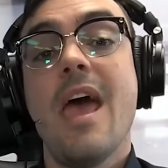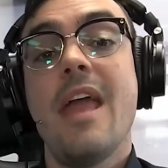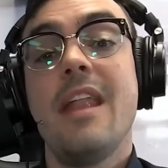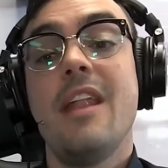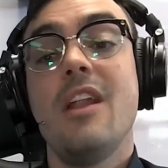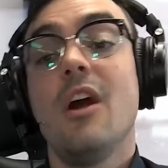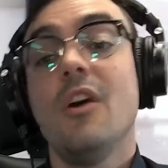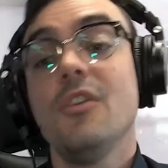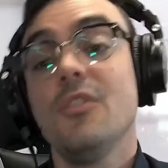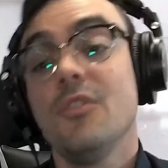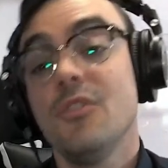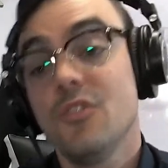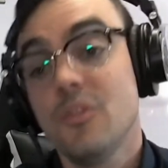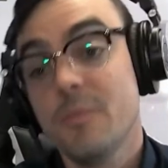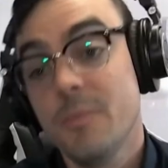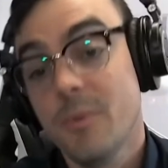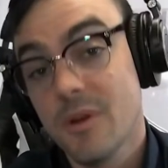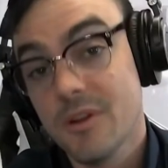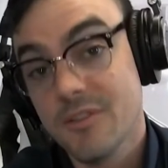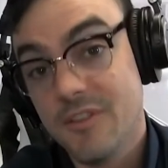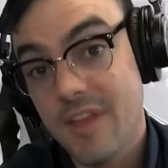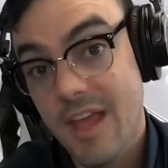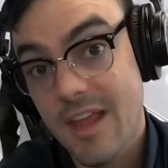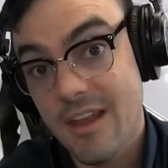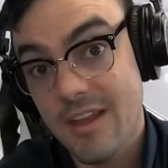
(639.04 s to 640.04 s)
And it also
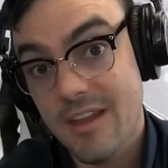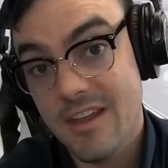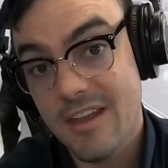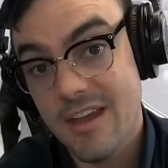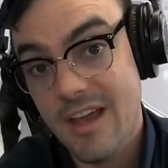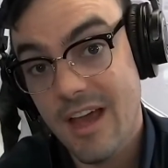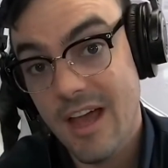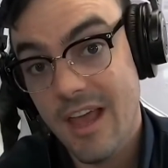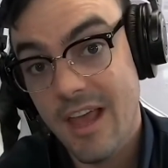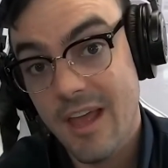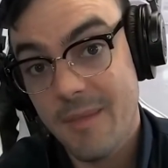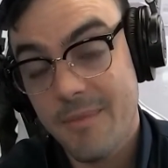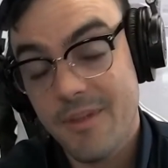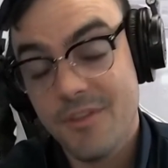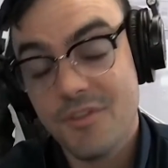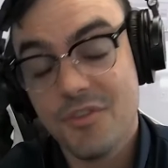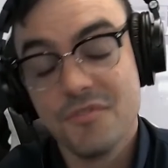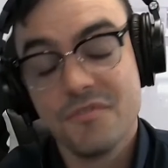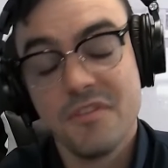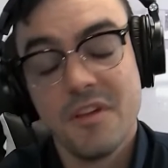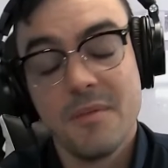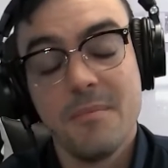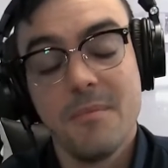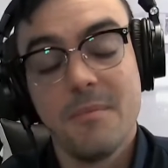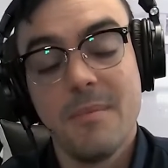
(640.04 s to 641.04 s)
supports N D I. I'm not sure
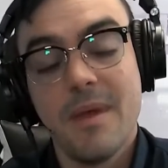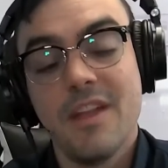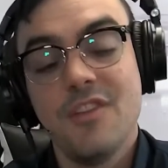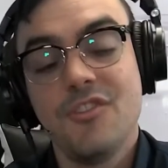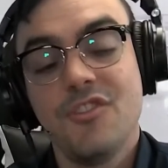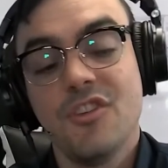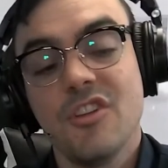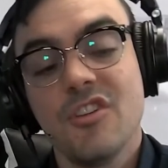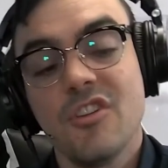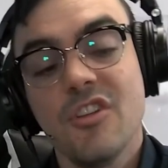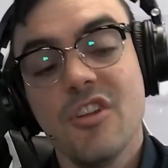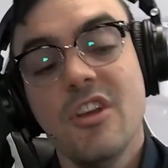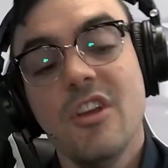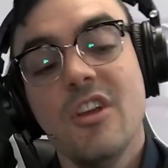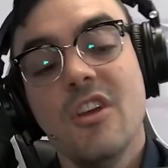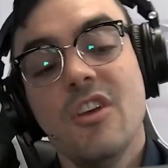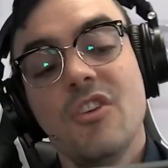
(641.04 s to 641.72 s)
if I mentioned.